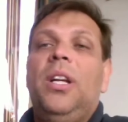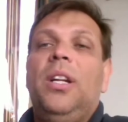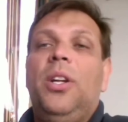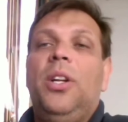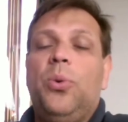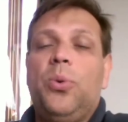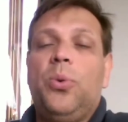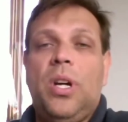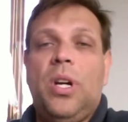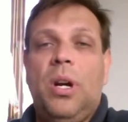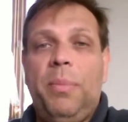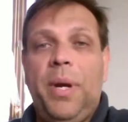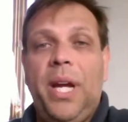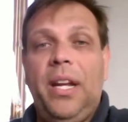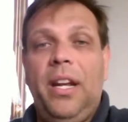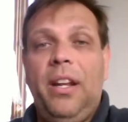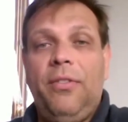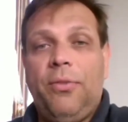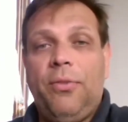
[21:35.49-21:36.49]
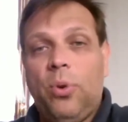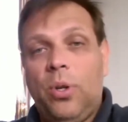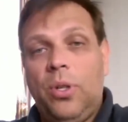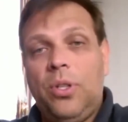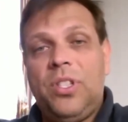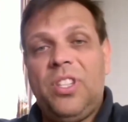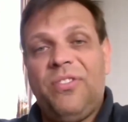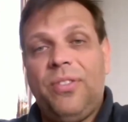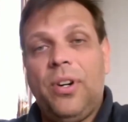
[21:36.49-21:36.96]
those are mainly for the
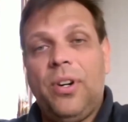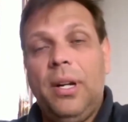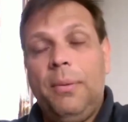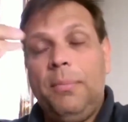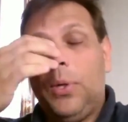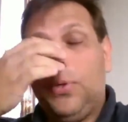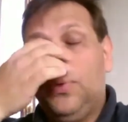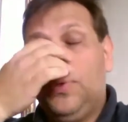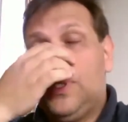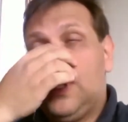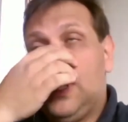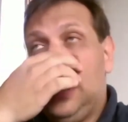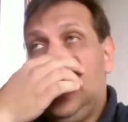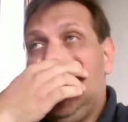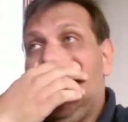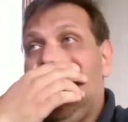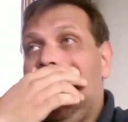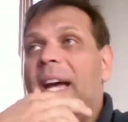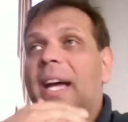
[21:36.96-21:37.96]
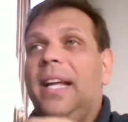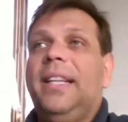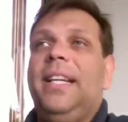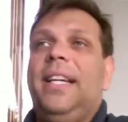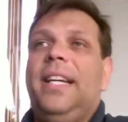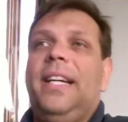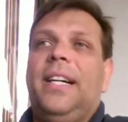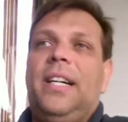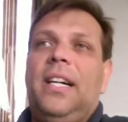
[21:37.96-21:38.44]
safari boats, and
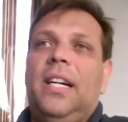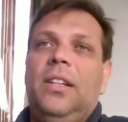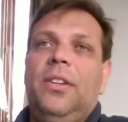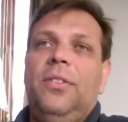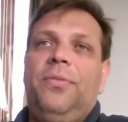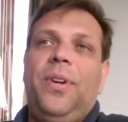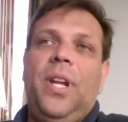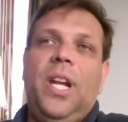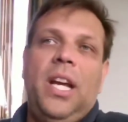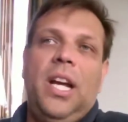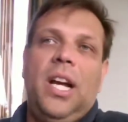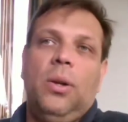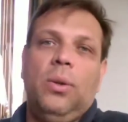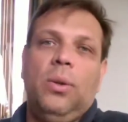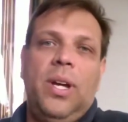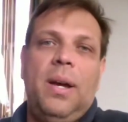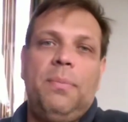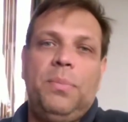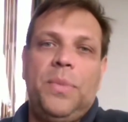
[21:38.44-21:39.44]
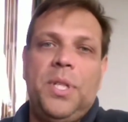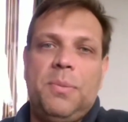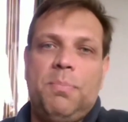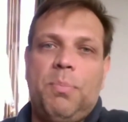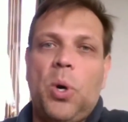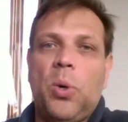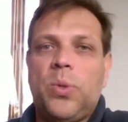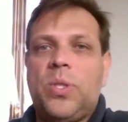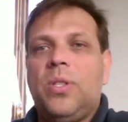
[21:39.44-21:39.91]
they are the filling out the empty
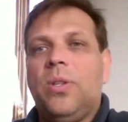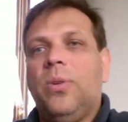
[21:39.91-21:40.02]
spots.